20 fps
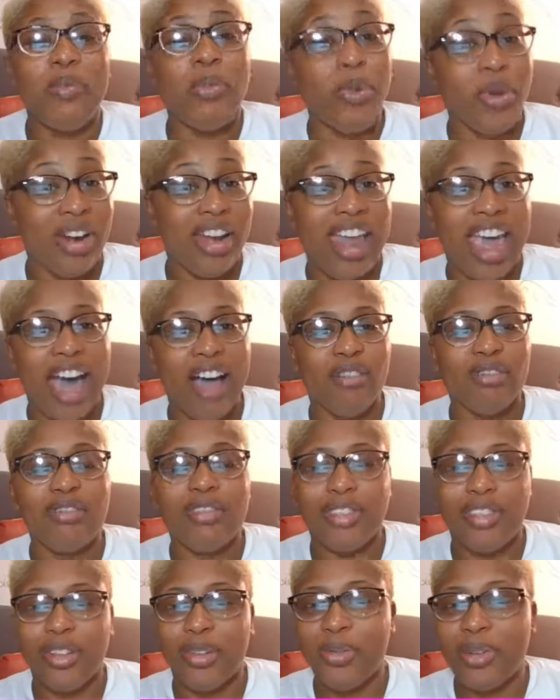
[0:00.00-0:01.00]

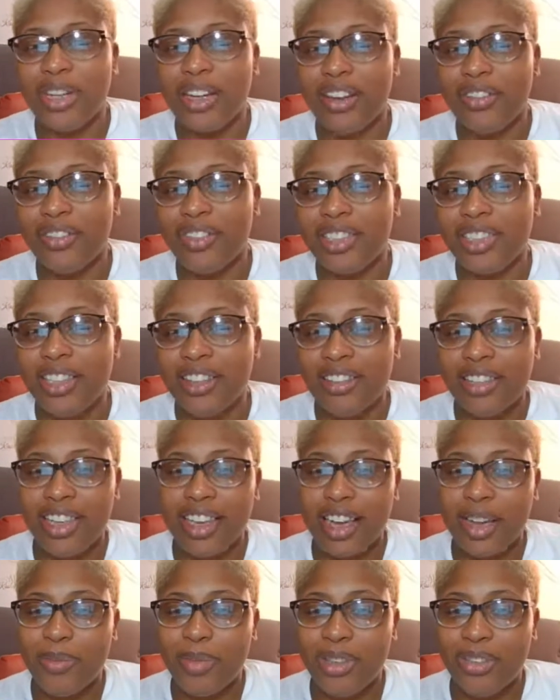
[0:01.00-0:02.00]
pronounced or whatever. So
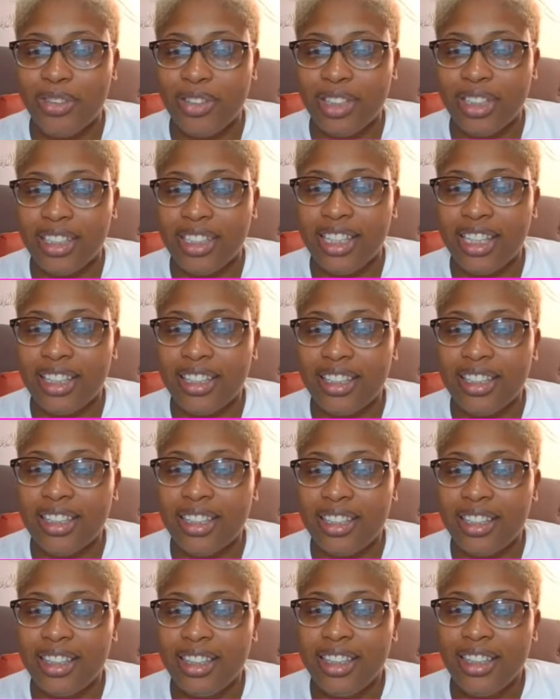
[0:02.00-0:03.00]
yeah, I'll be feeling it.
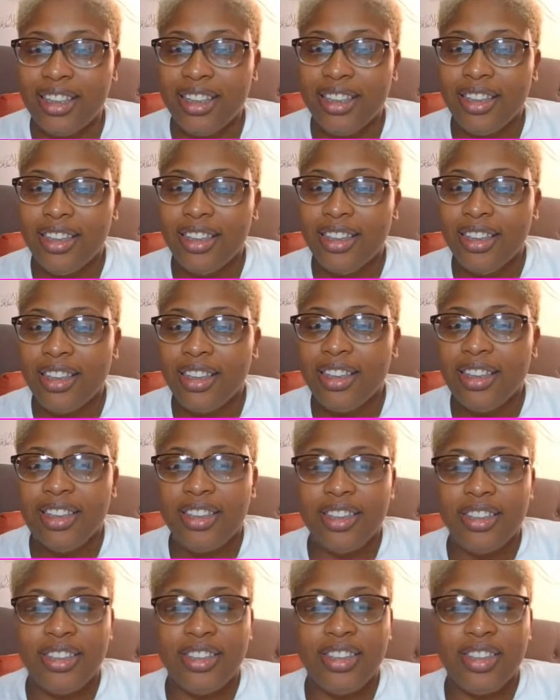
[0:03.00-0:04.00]

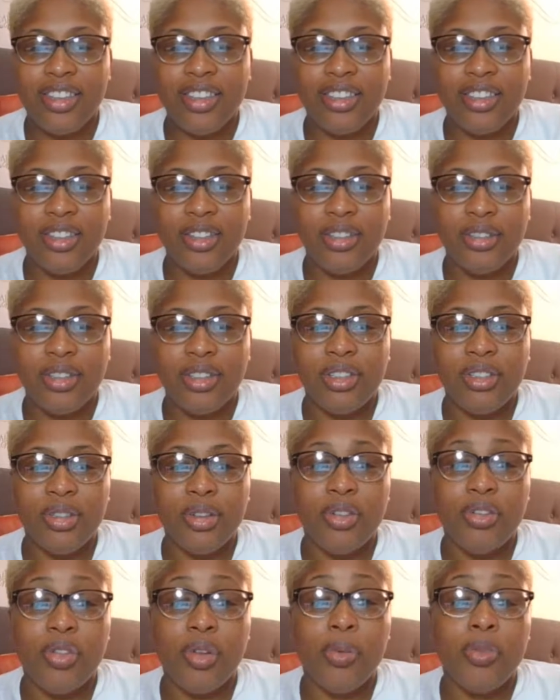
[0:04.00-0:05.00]
You can get the green
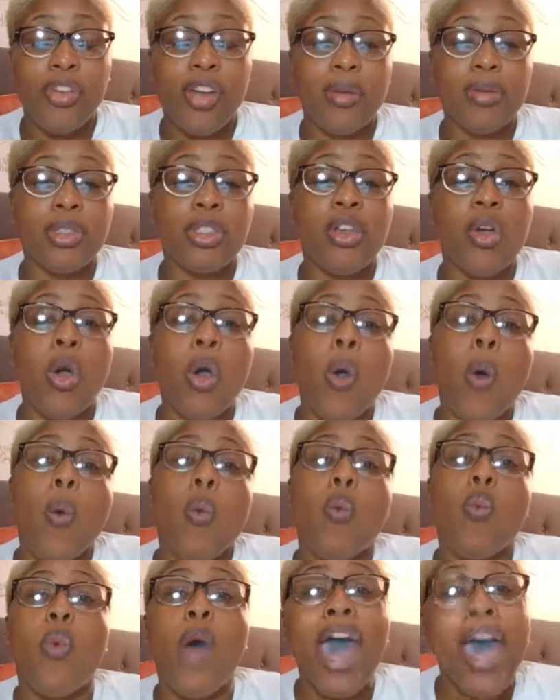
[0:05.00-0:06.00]
stream from Fabulous.
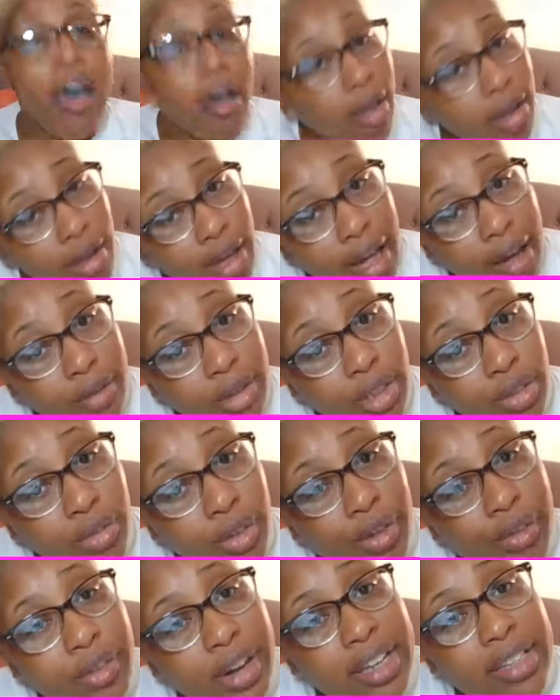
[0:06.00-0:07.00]
Well, I was
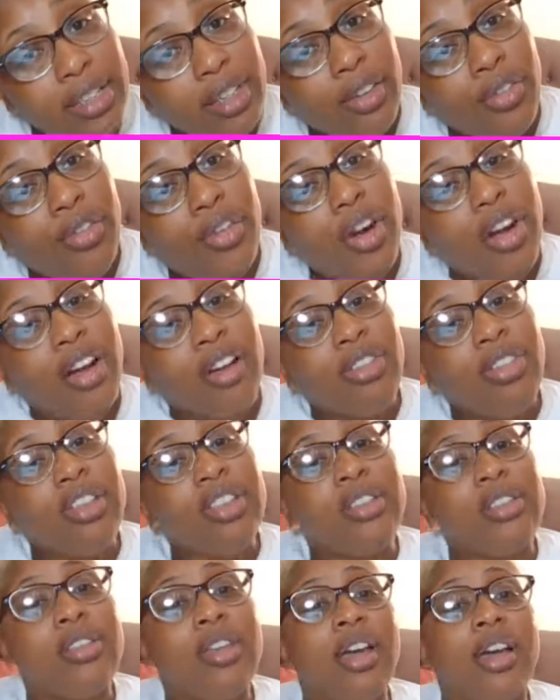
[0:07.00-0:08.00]
fundraising for all
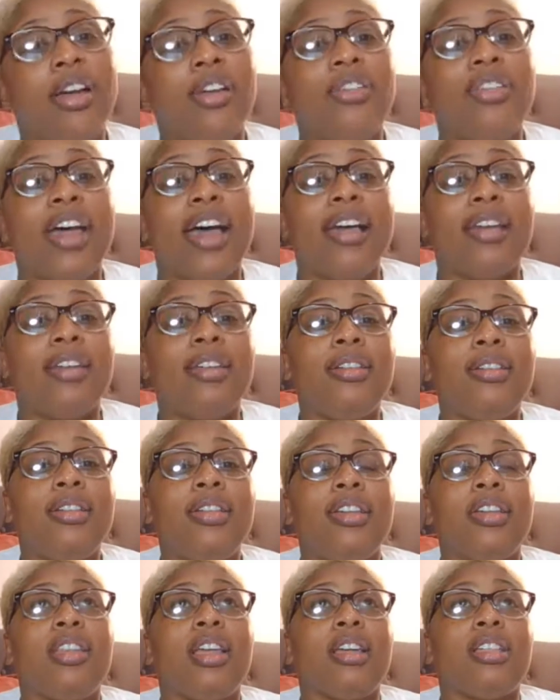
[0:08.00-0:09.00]
this stuff. I could
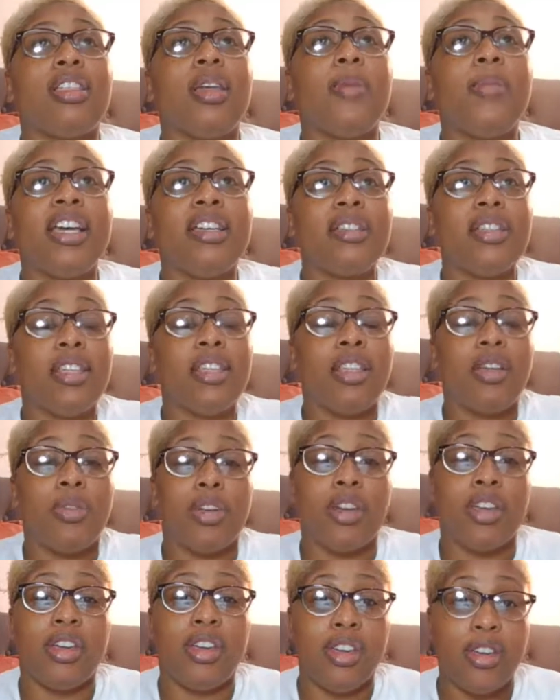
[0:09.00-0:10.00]
get that. Somebody said they
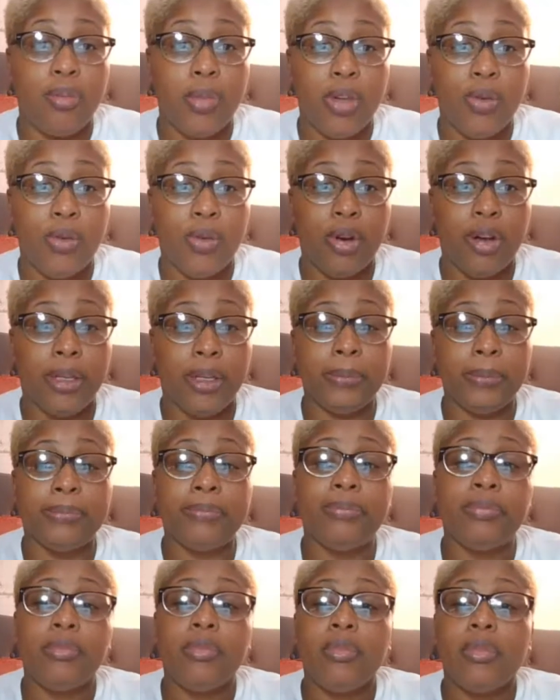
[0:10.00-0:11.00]
want to give me one.
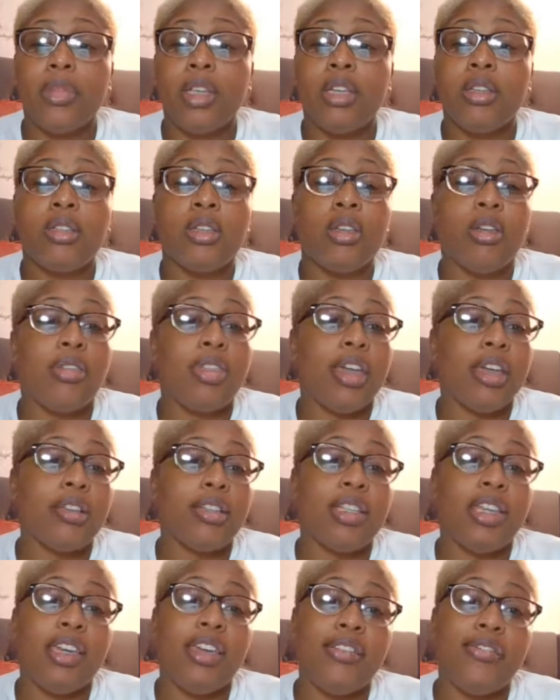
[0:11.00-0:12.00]
So
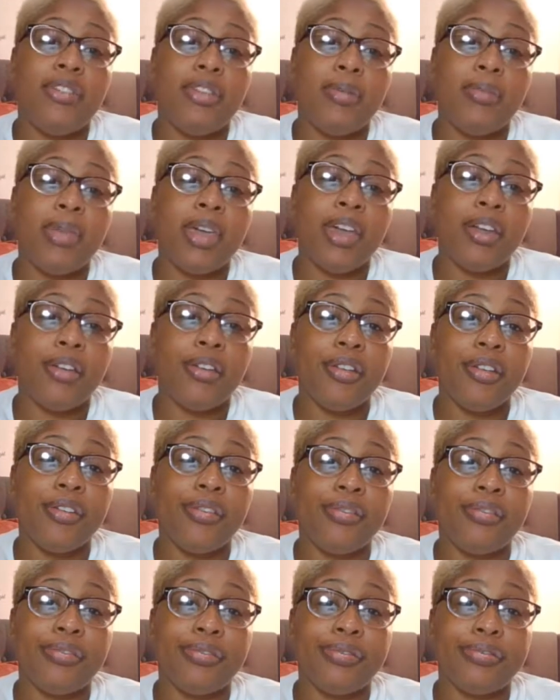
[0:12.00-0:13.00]
that's even better.